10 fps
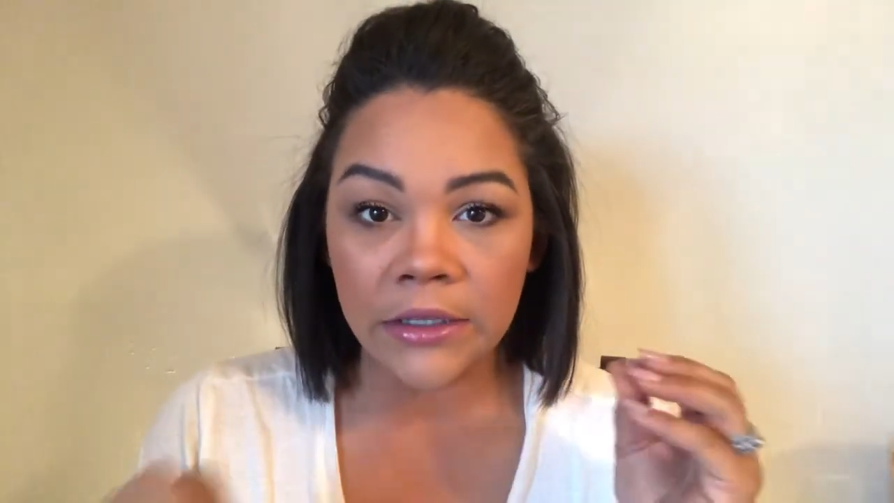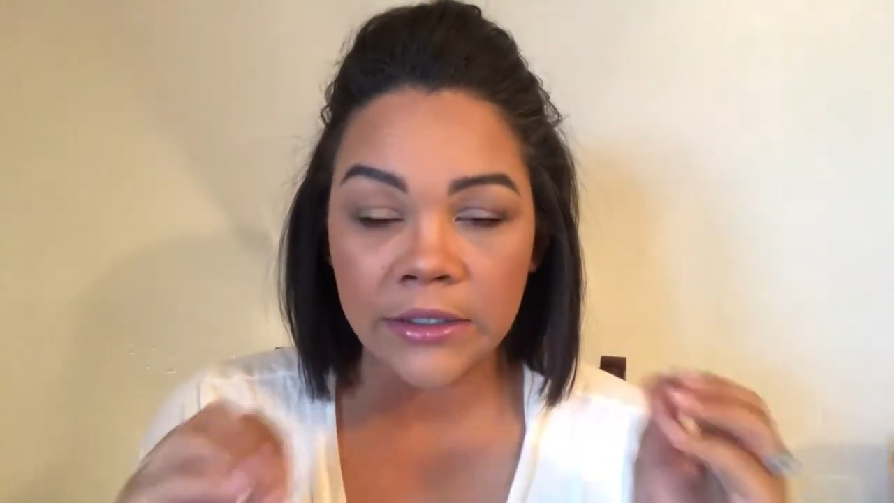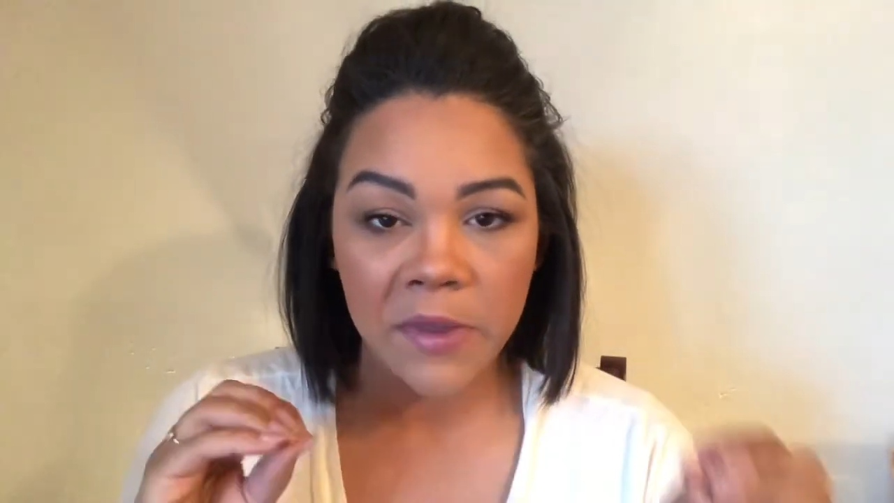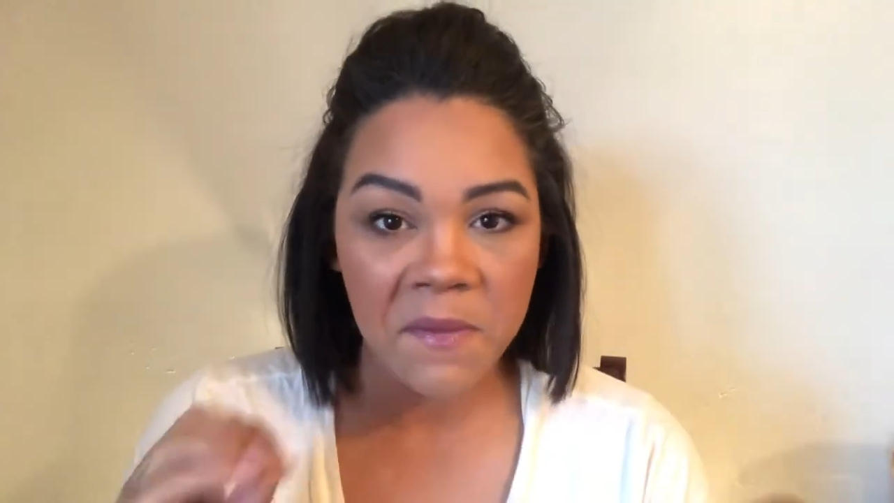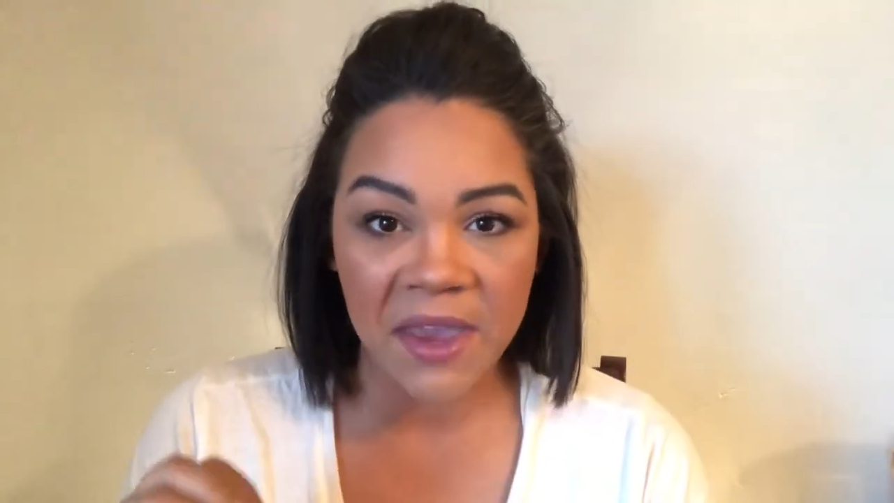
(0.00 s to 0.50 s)

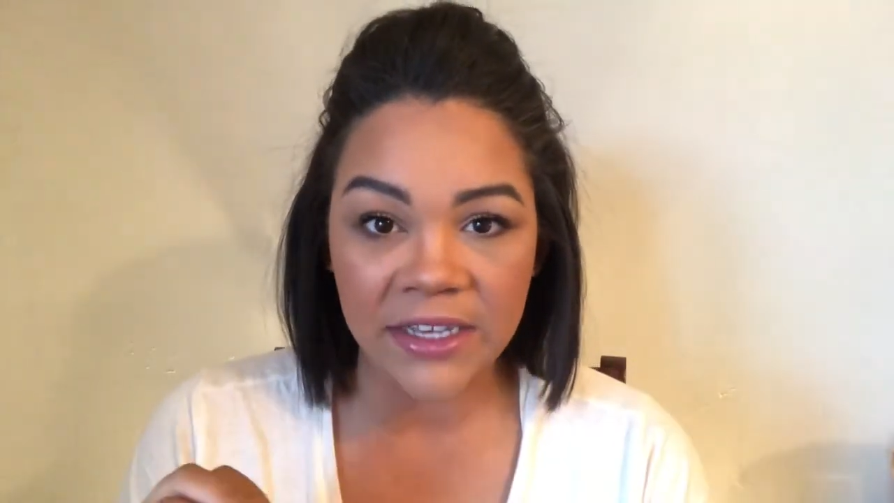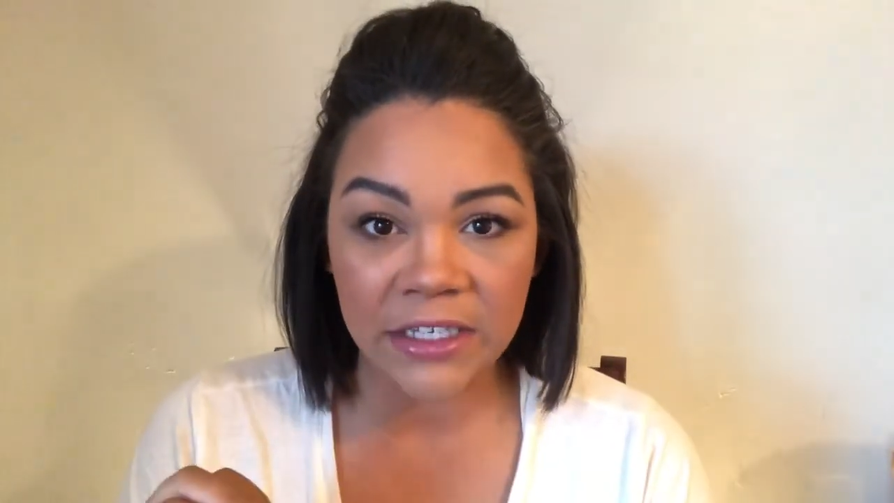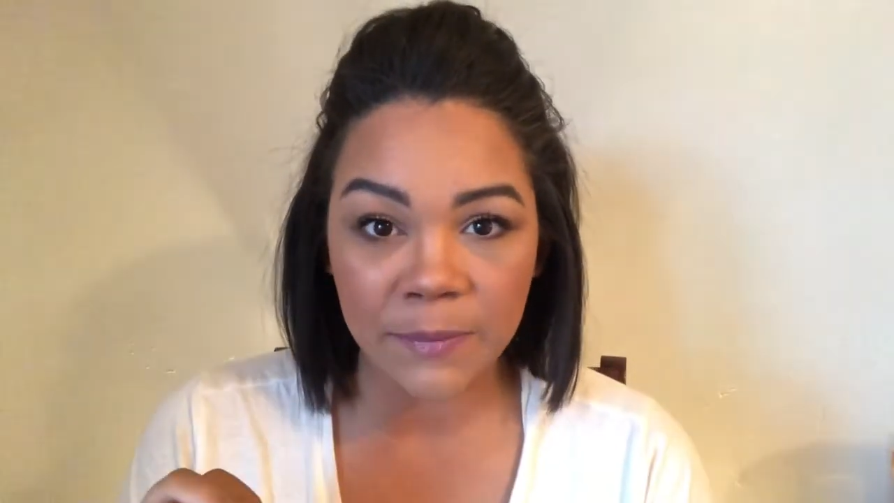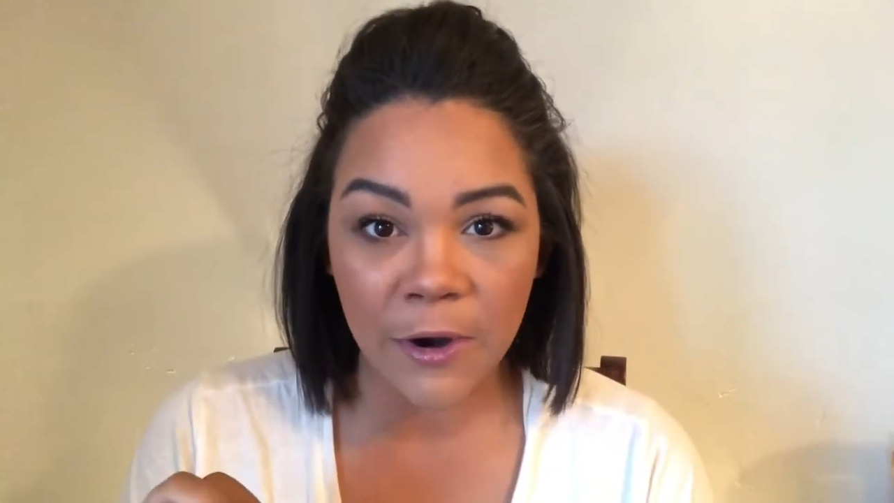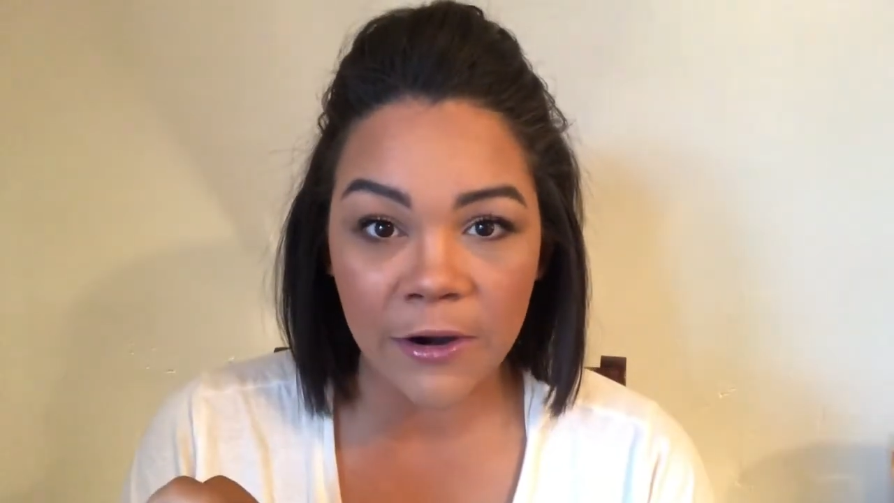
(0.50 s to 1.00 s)
some of the
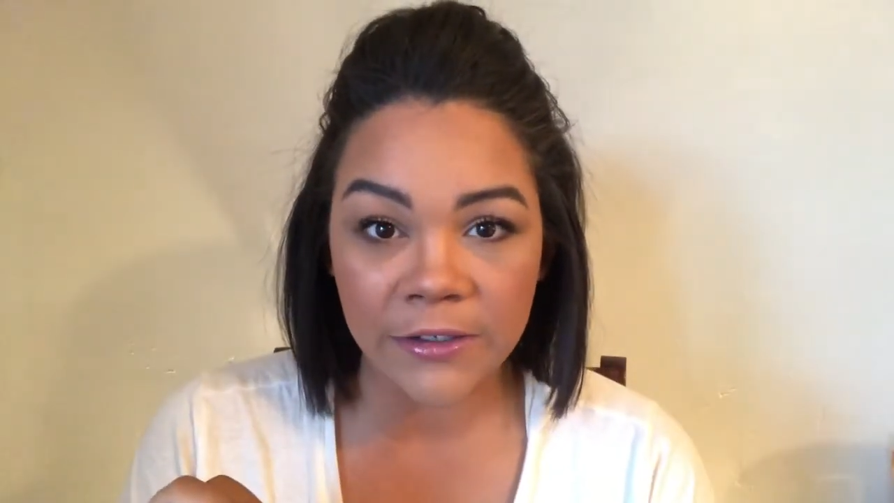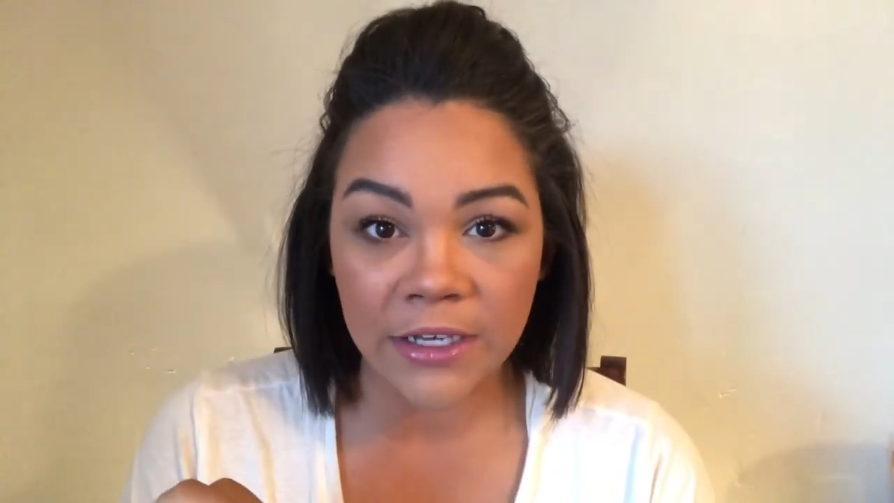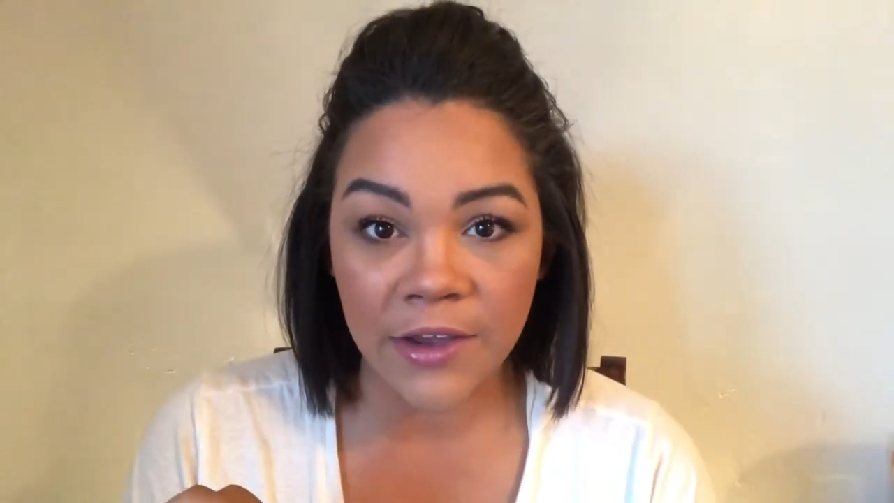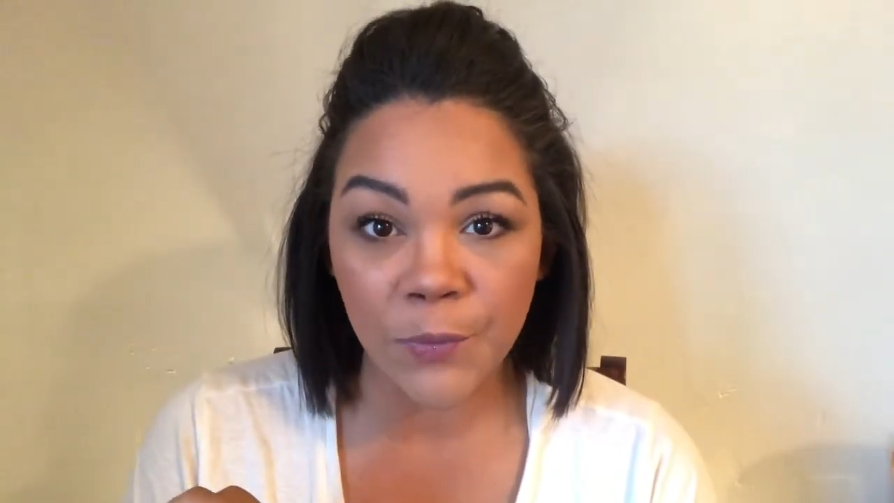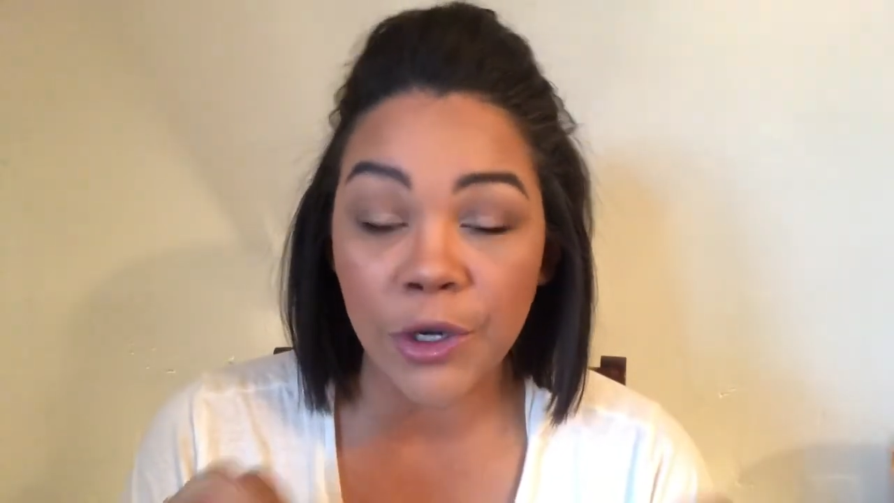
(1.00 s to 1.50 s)
basic parts
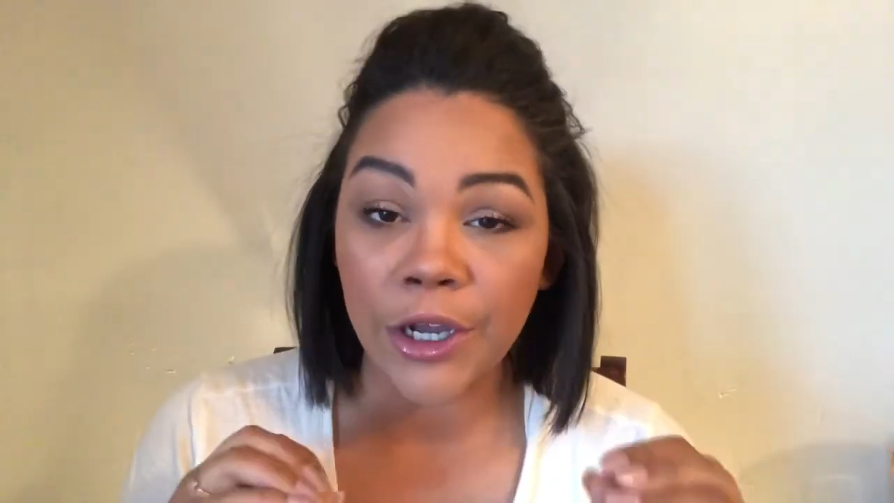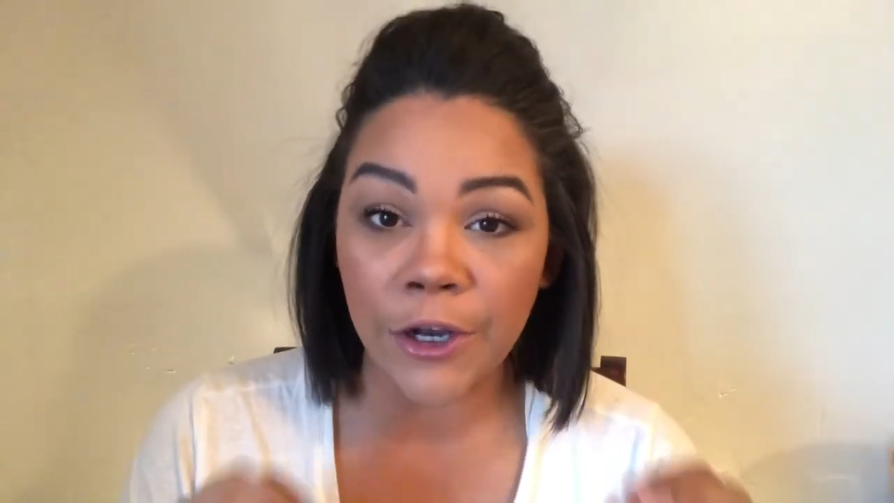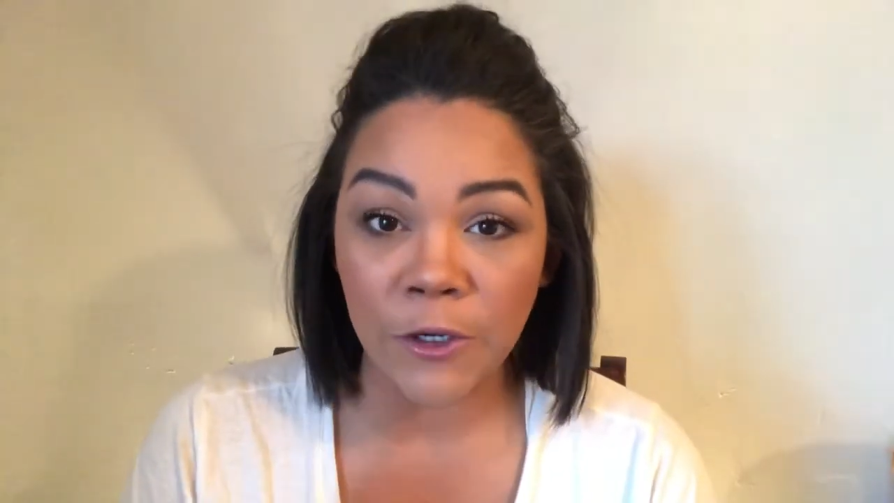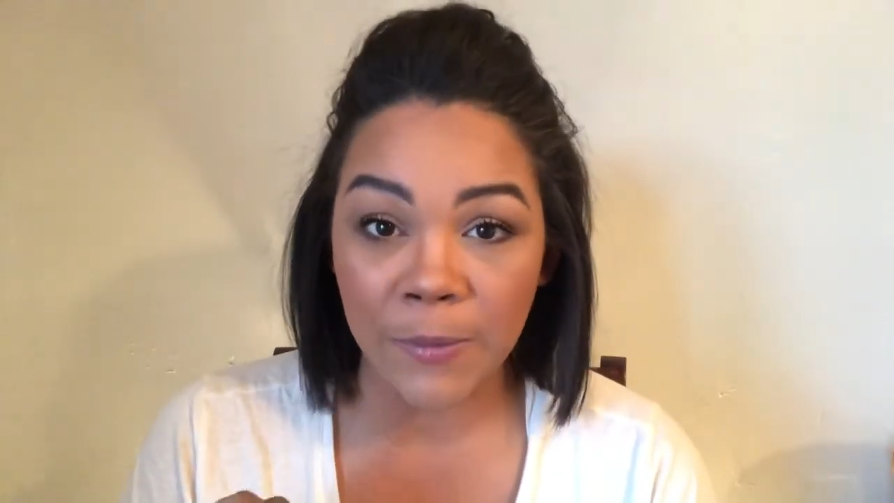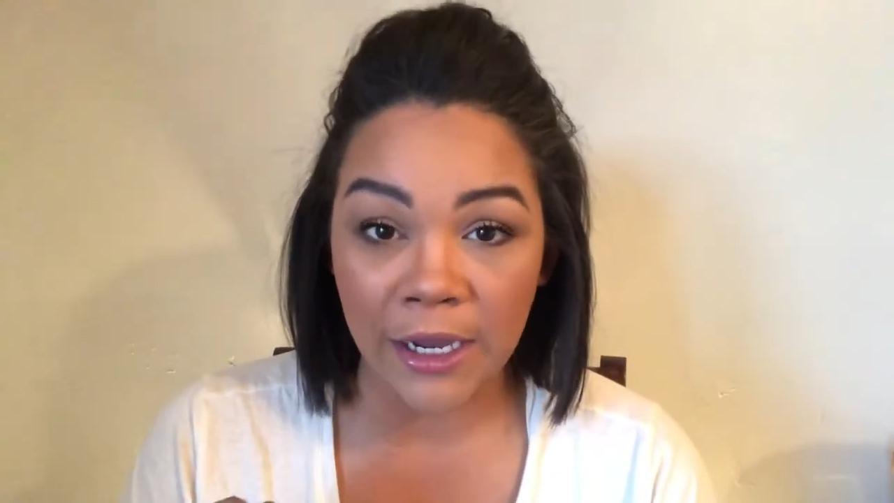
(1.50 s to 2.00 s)
of putting
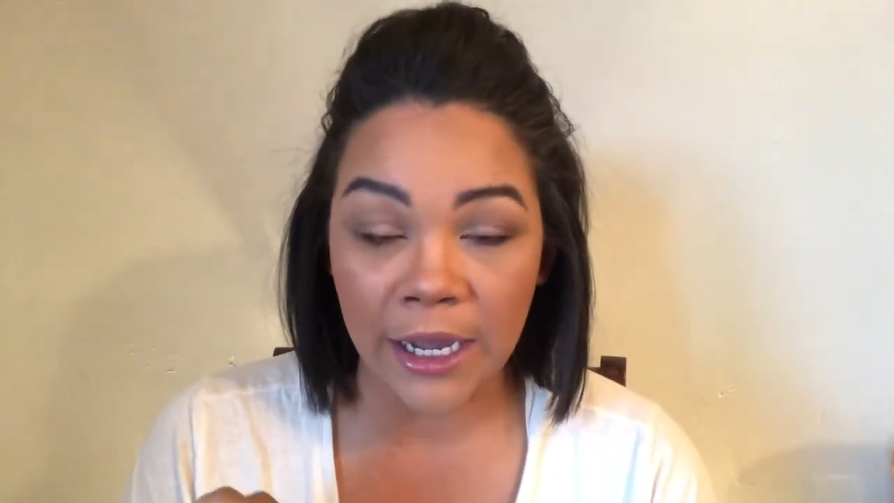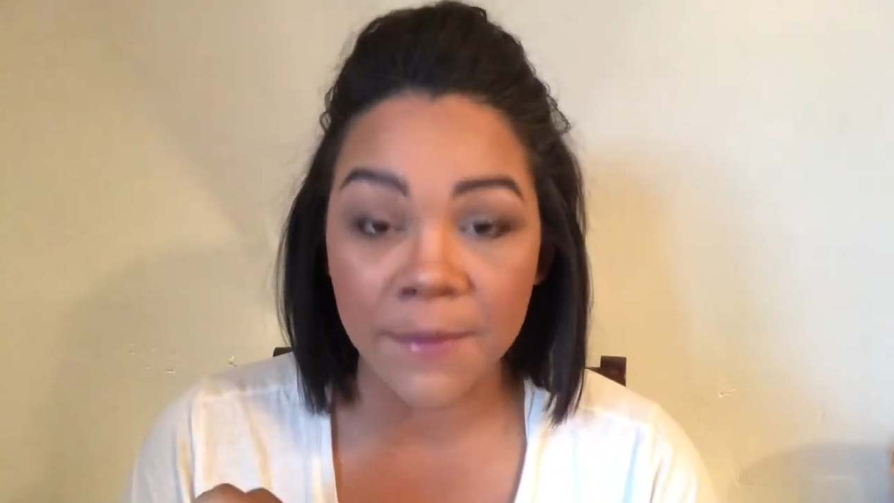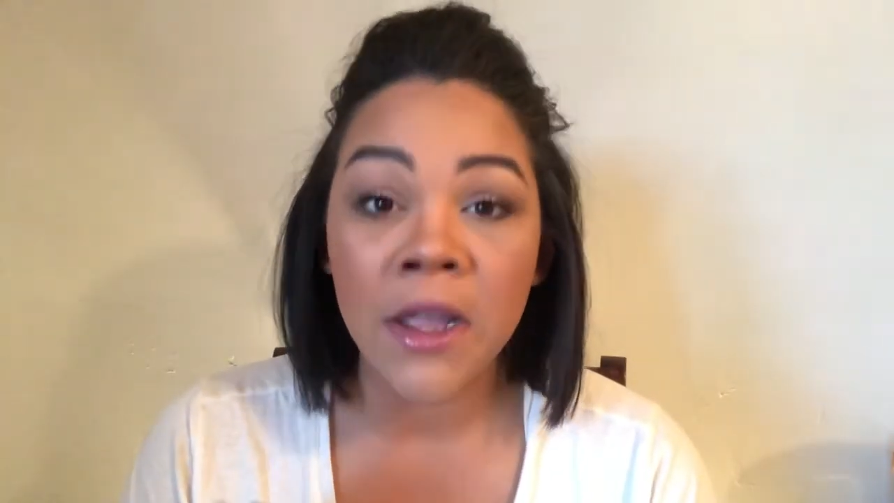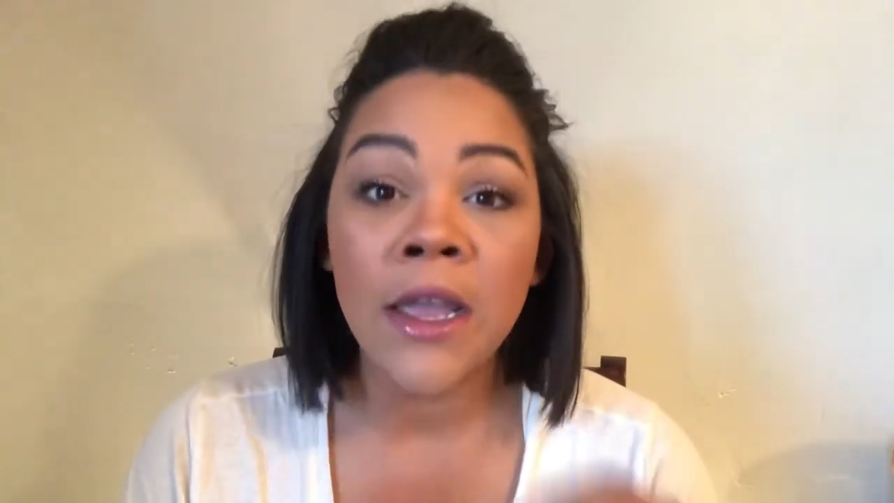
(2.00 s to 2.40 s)
on your makeup.